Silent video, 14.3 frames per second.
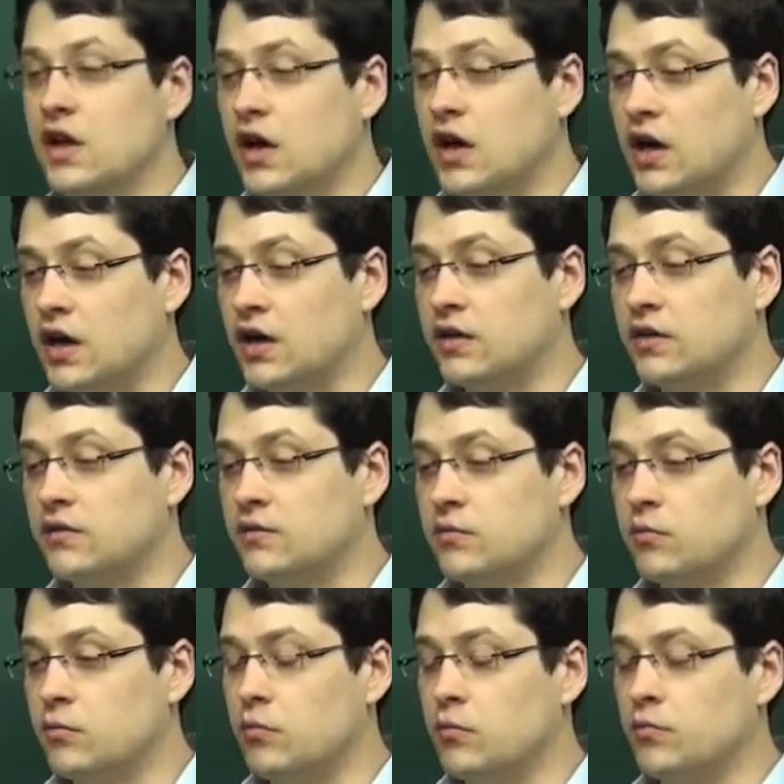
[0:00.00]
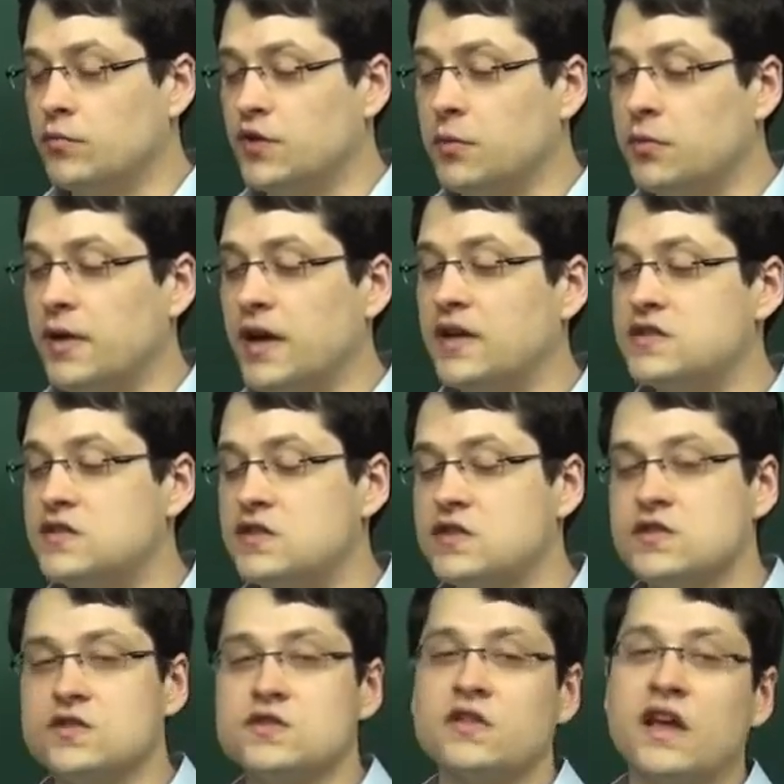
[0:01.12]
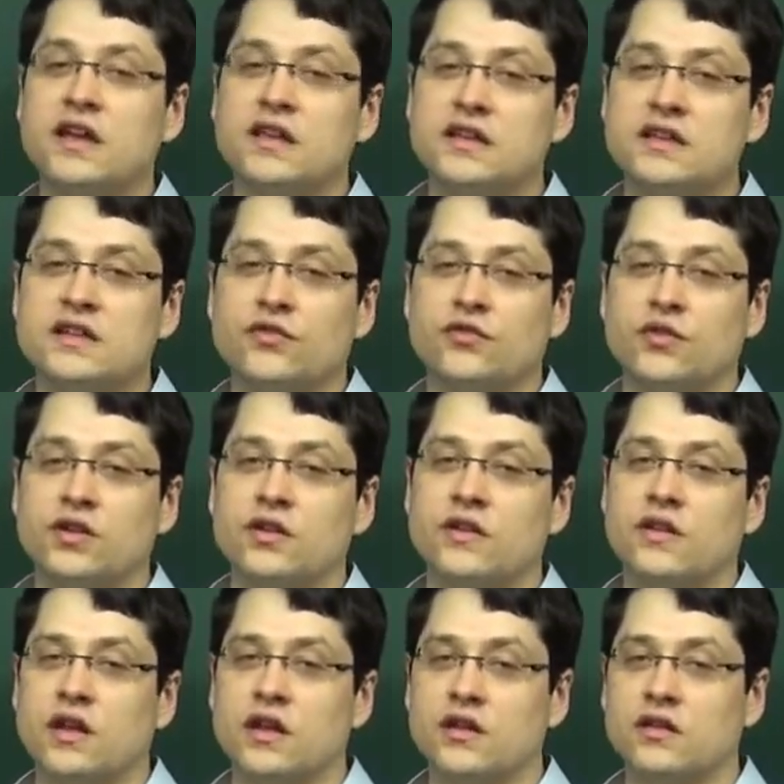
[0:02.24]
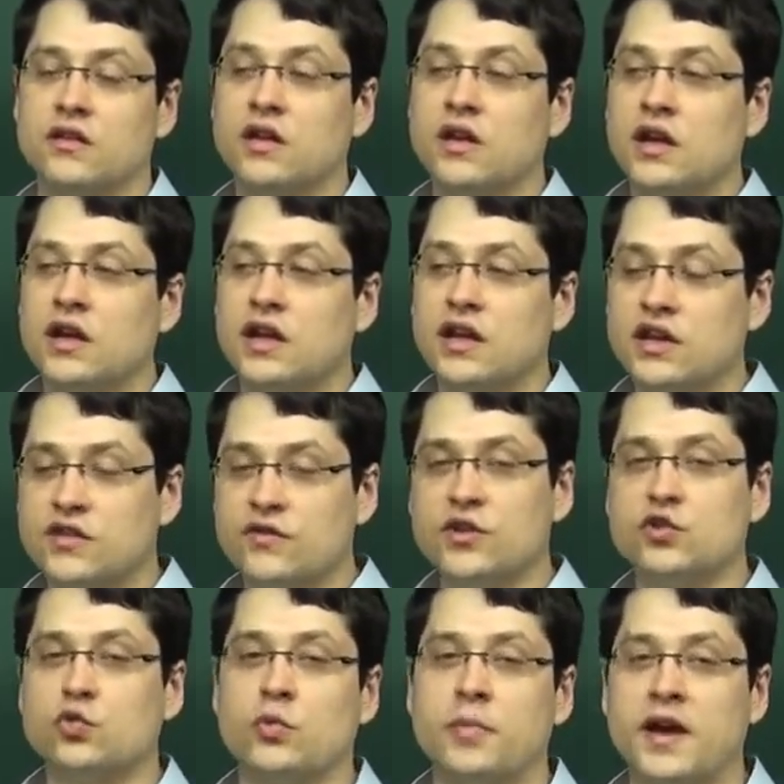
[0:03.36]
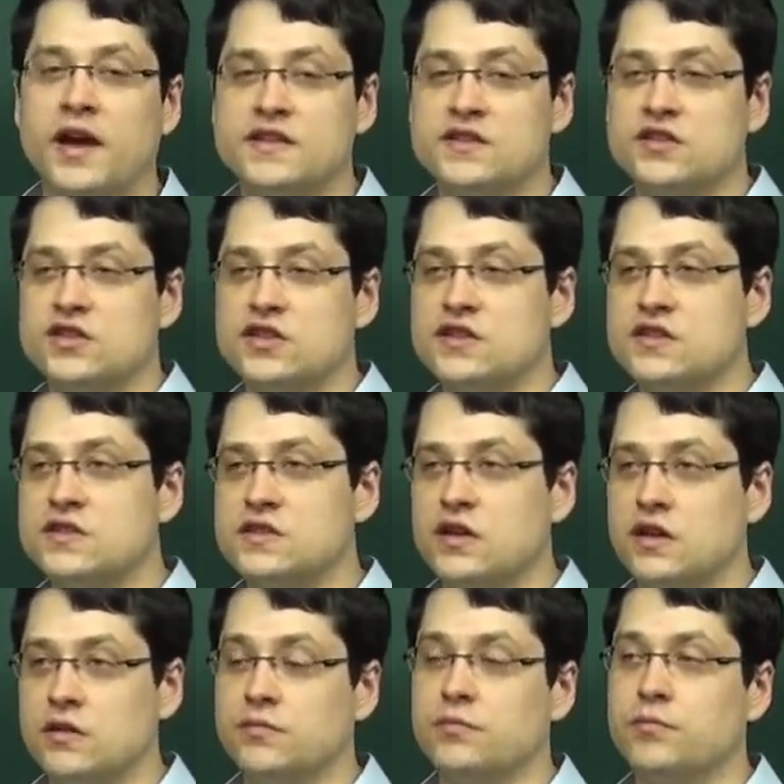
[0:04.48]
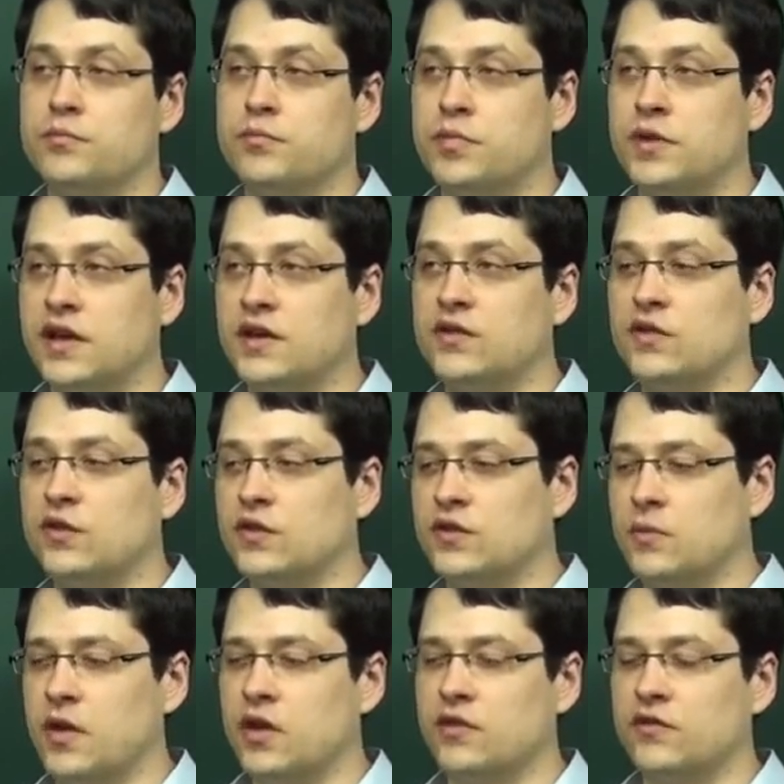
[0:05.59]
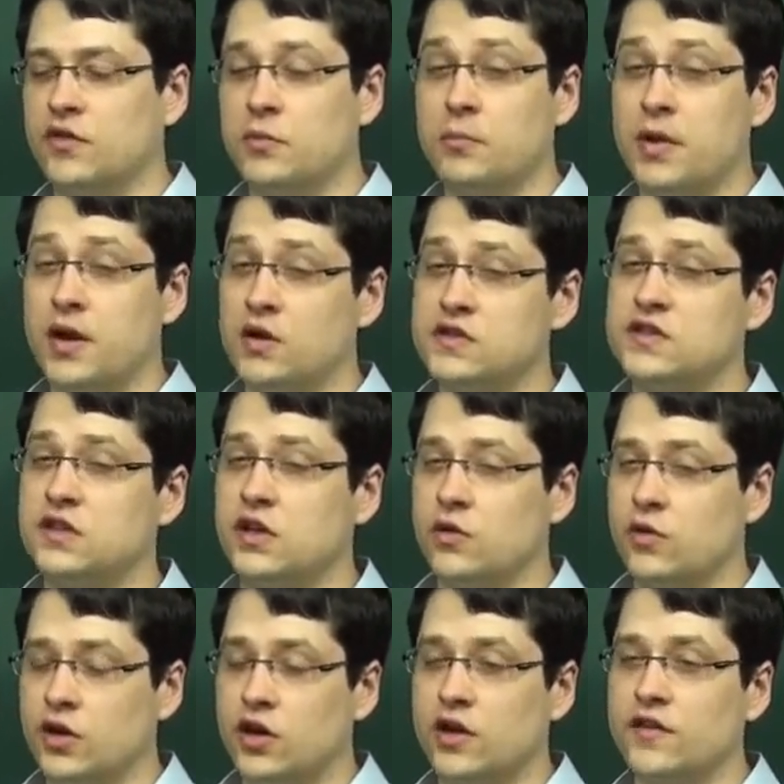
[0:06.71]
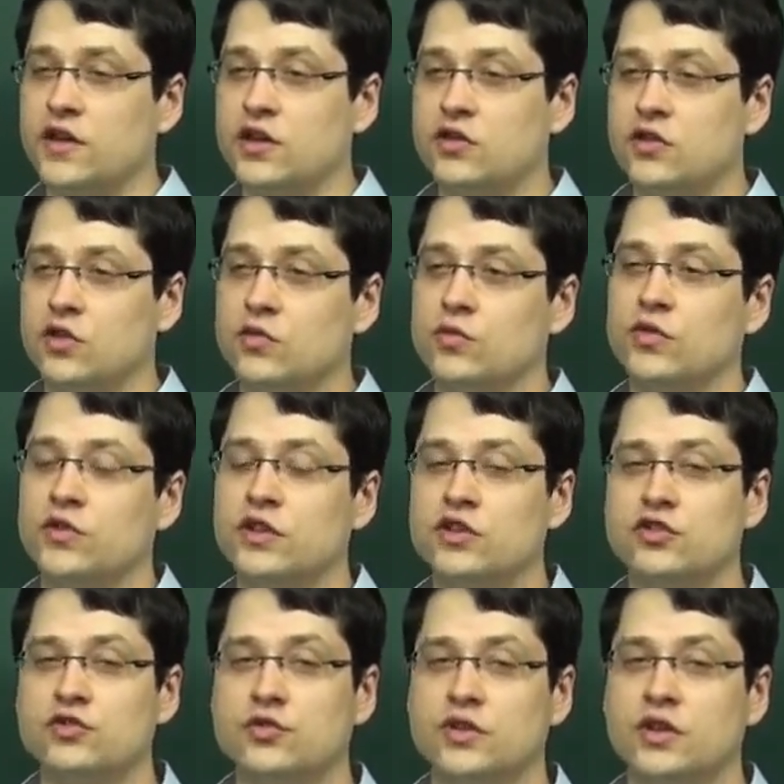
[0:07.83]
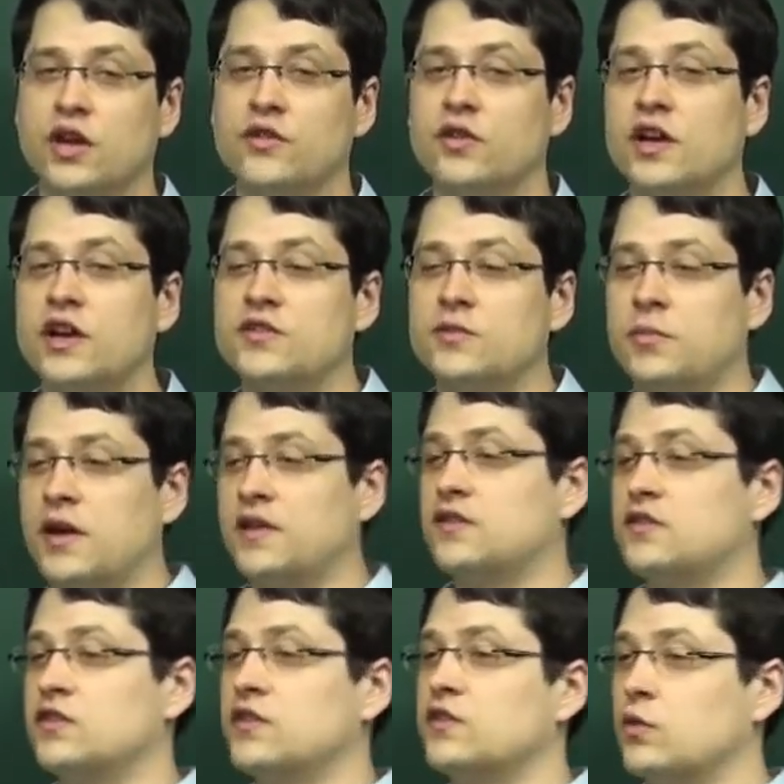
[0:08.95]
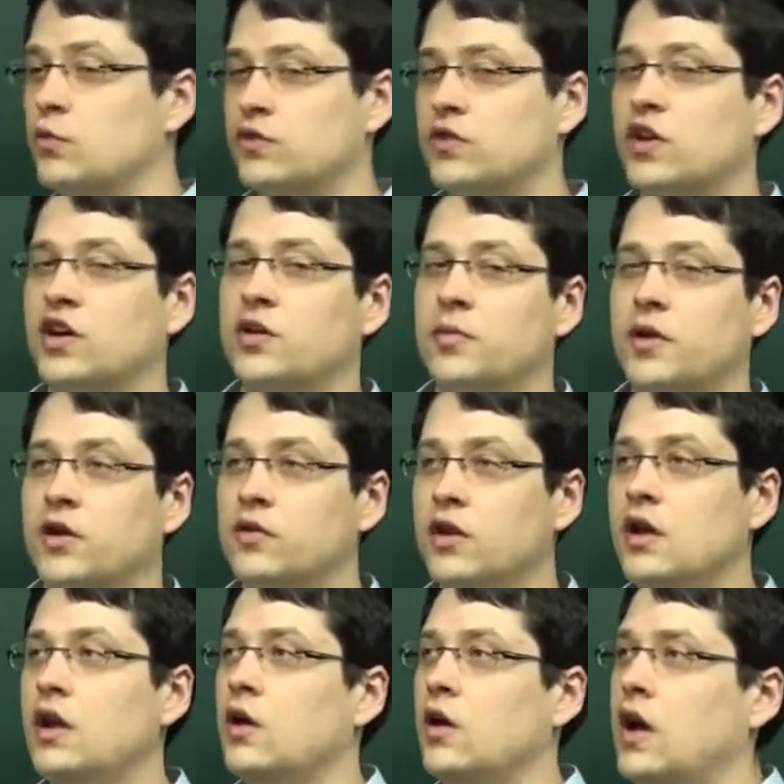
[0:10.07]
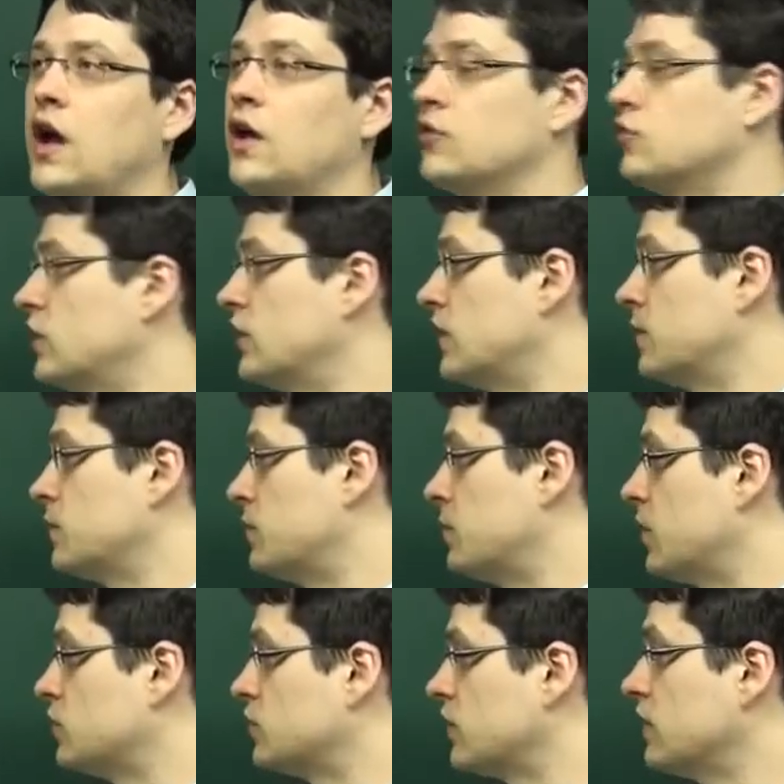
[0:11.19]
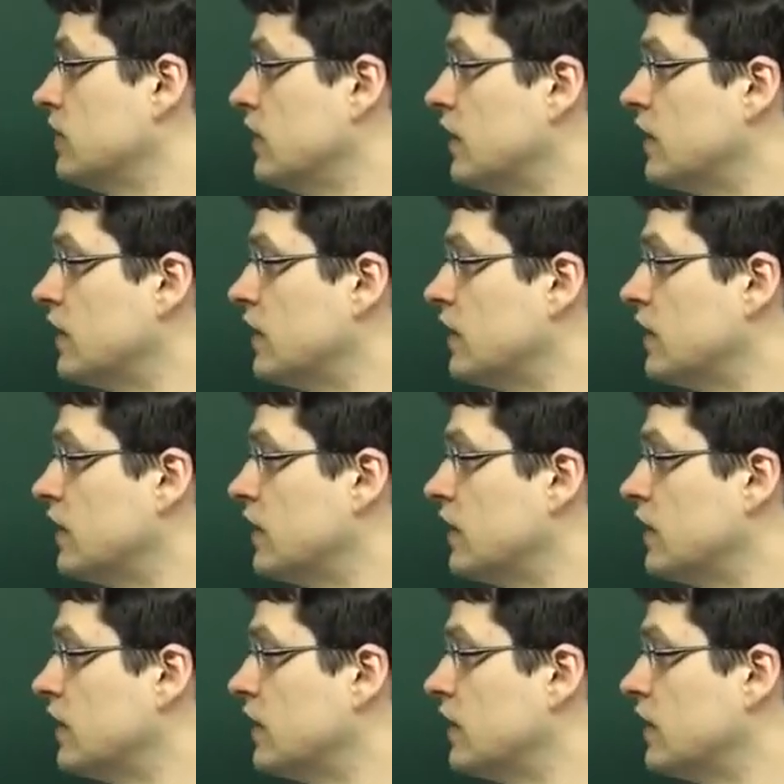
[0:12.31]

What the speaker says: Double passages are slightly different than individual passages because there's some amount of comparison going on that you don't really do in other kinds of passages, so we'll talk about how to treat them specially.